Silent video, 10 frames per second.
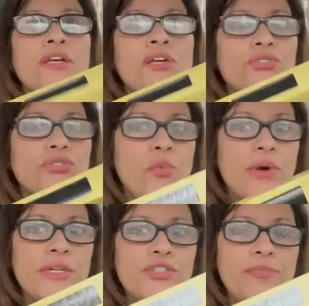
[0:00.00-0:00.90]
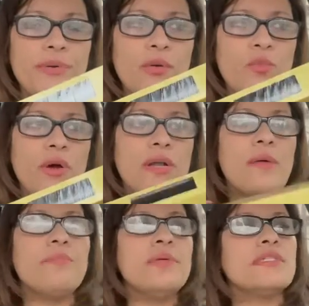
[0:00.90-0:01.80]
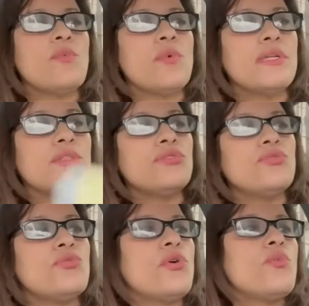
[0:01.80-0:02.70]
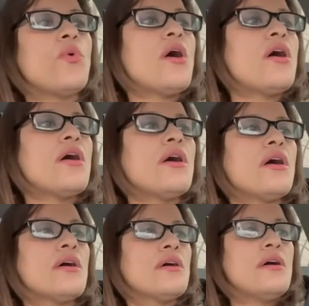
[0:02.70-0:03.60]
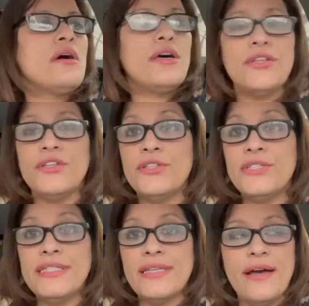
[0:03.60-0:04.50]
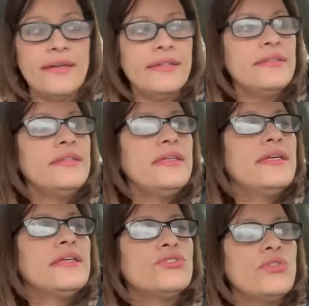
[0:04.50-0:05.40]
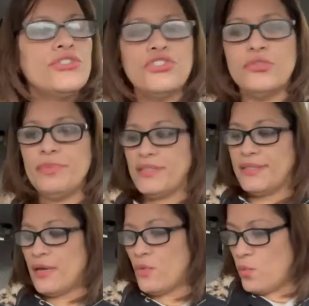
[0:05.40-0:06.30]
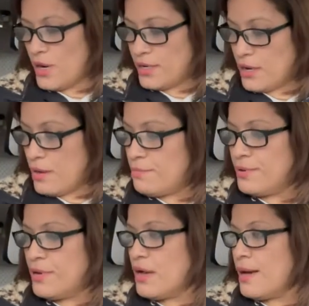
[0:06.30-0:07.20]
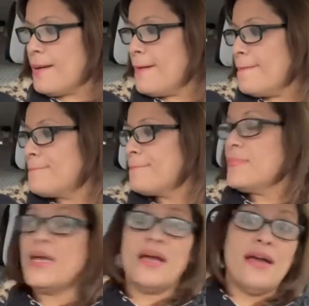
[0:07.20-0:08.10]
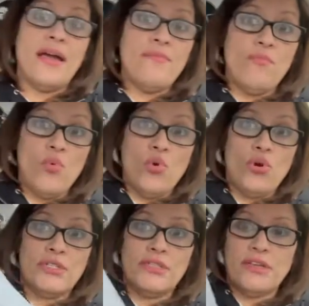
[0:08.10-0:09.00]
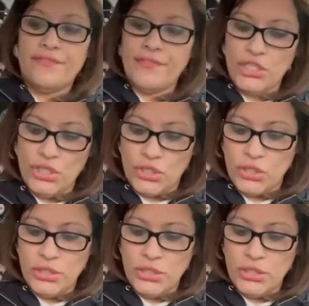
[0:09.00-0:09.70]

so i wanted to pick one up because i wanted to do a uh, another design so i just picked that one up um i have more stuff here